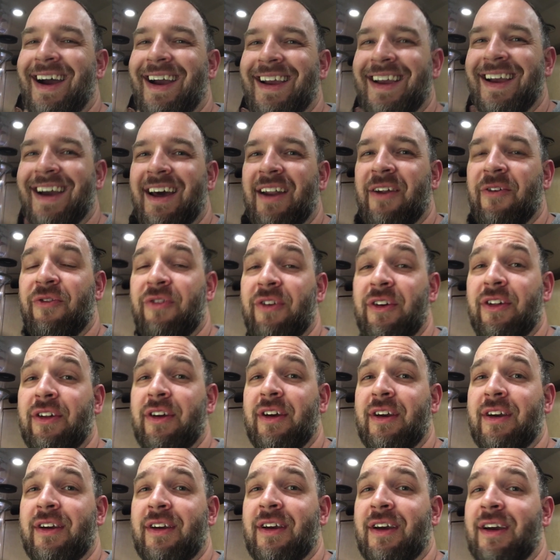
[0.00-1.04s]
I got a
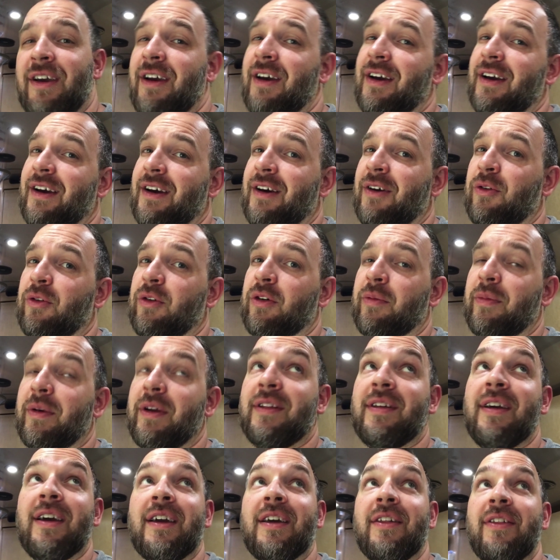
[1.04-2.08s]
feeling we're going to be
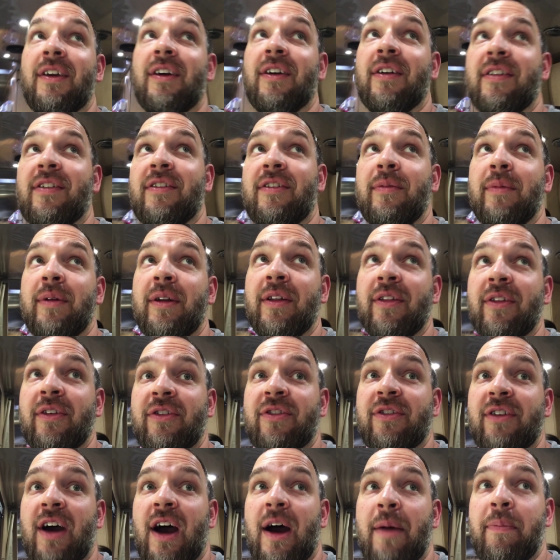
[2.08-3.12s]
taking the Airstream into the
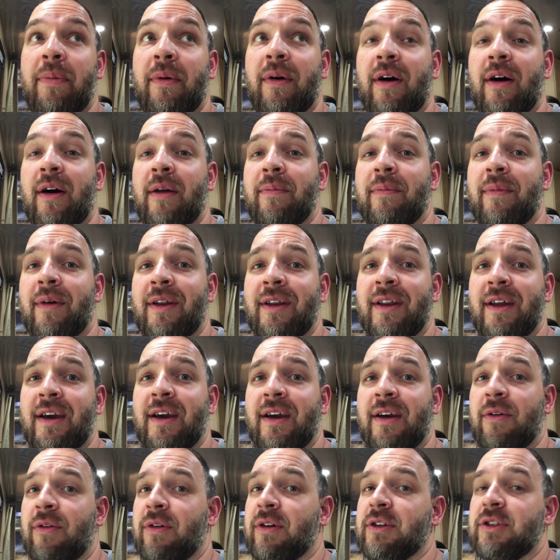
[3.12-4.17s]
shop on
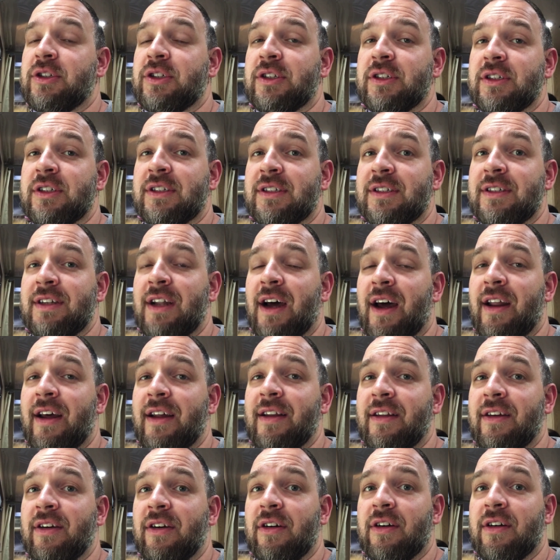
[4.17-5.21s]
Monday, which is not
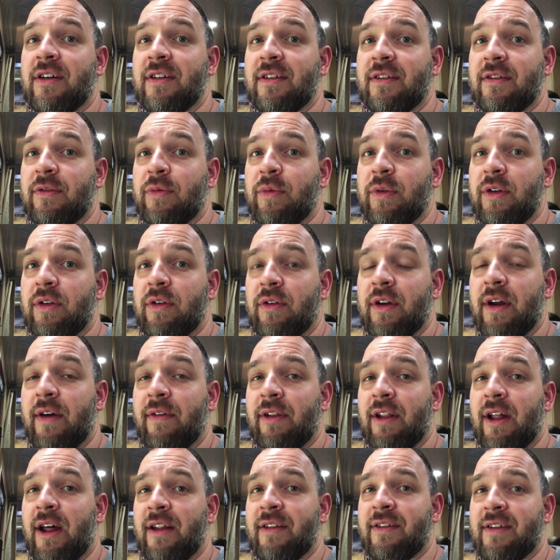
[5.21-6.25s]
ideal because we don't have a
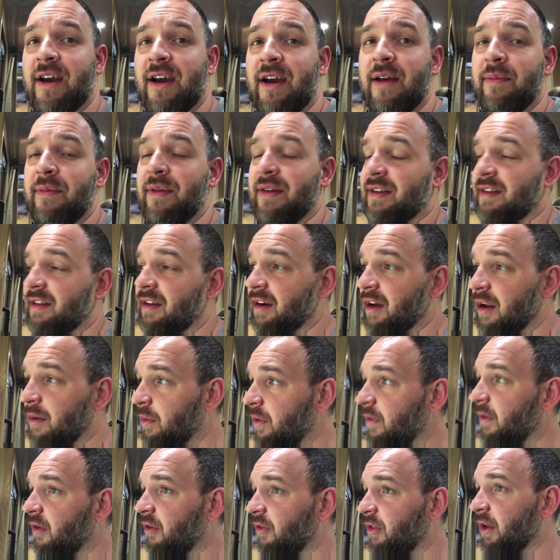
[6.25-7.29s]
lot of time. I still got to
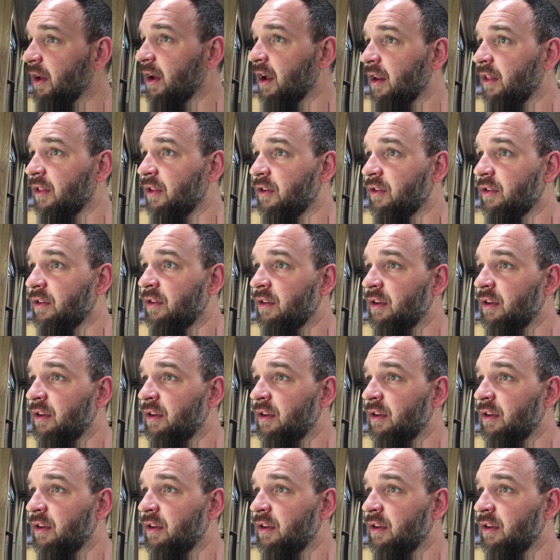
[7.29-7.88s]
move everything out of the